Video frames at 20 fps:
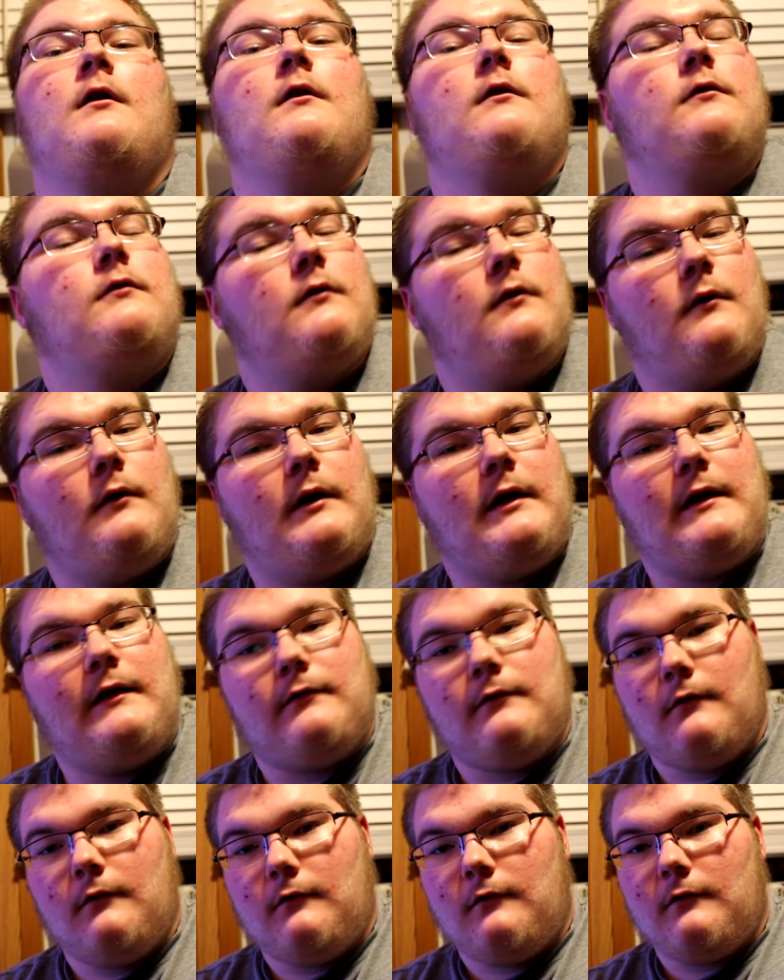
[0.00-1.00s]
So I
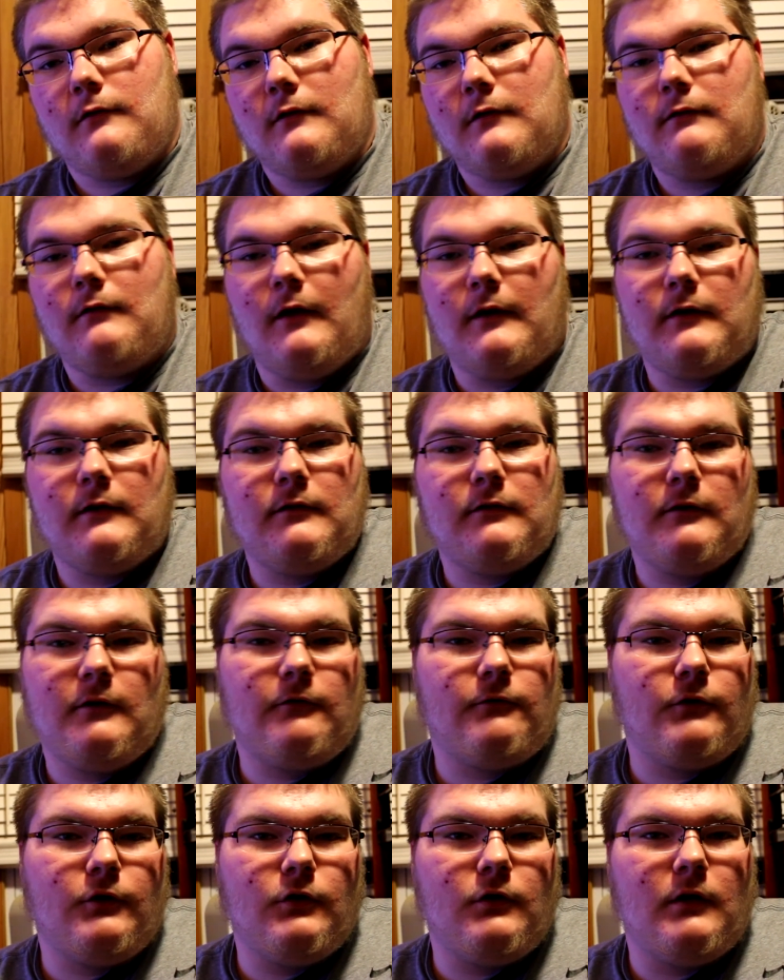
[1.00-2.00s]
guess I'll just leave that
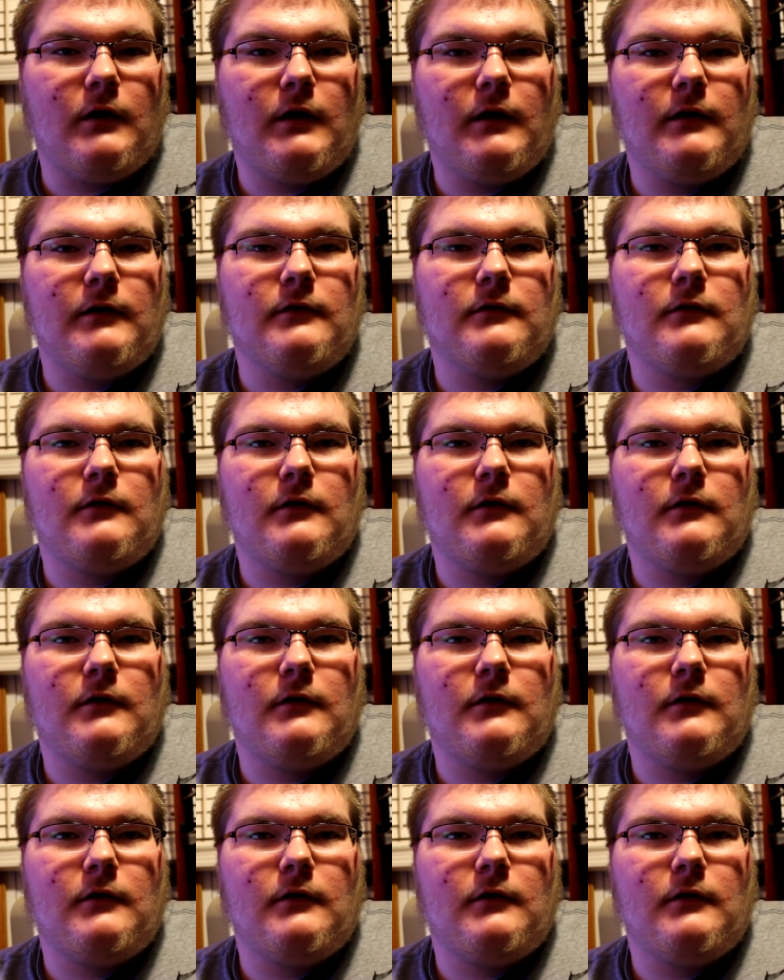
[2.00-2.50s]
there for you guys.